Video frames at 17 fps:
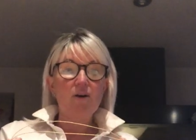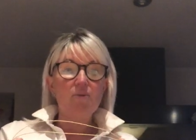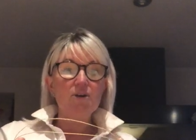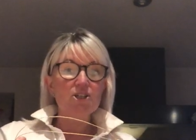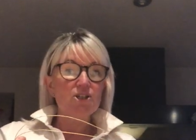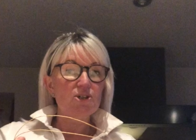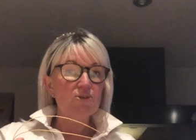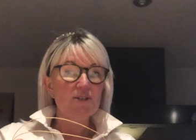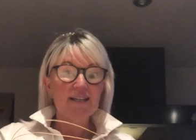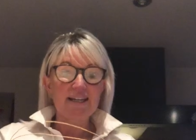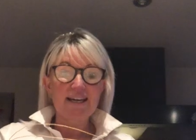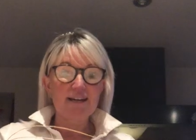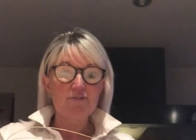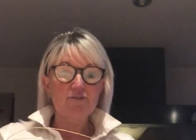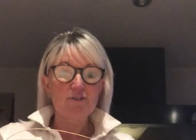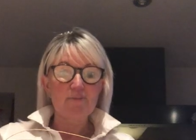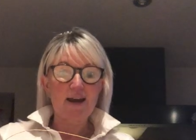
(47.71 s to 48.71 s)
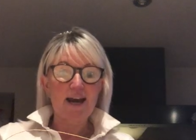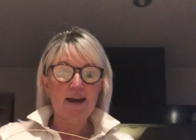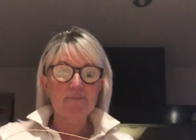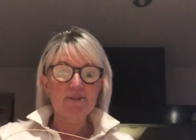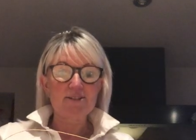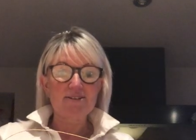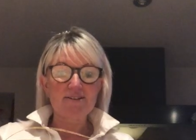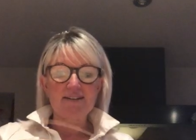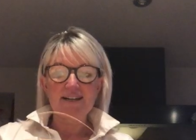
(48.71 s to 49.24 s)
which you can get from
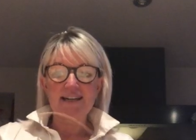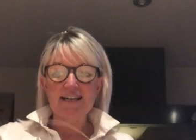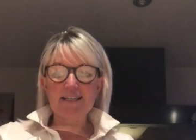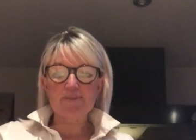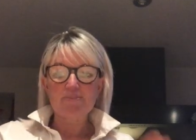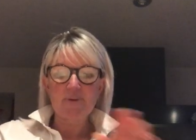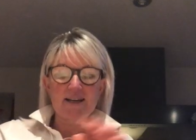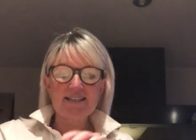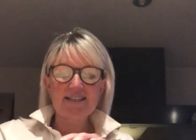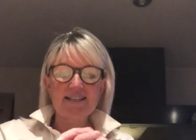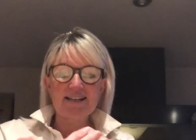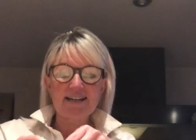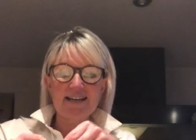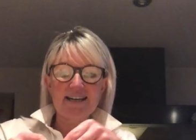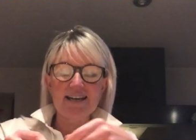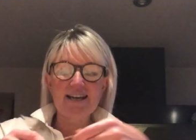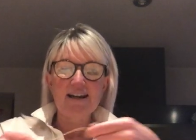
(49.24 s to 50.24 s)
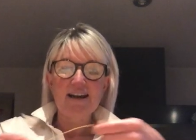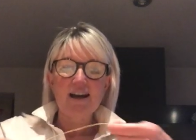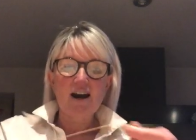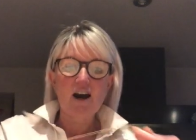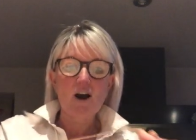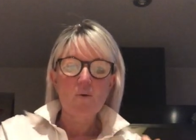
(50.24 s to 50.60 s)
Amazon. It's basically